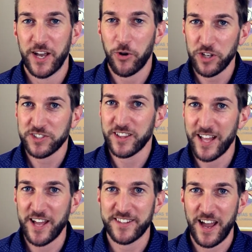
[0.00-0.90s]
it costs a
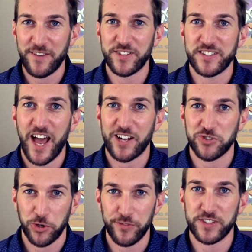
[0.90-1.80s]
lot to have the tax
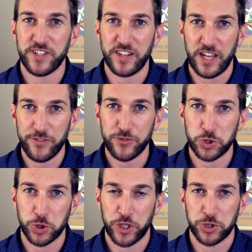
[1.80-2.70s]
service and the
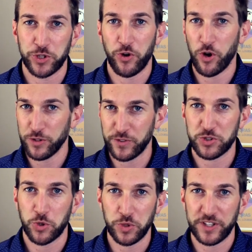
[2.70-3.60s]
infrastructure and all of the
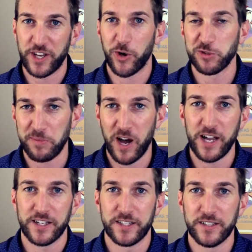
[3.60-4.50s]
schooling that goes
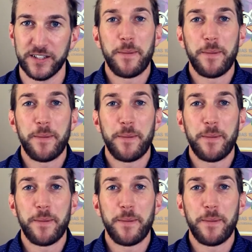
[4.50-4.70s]
behind it.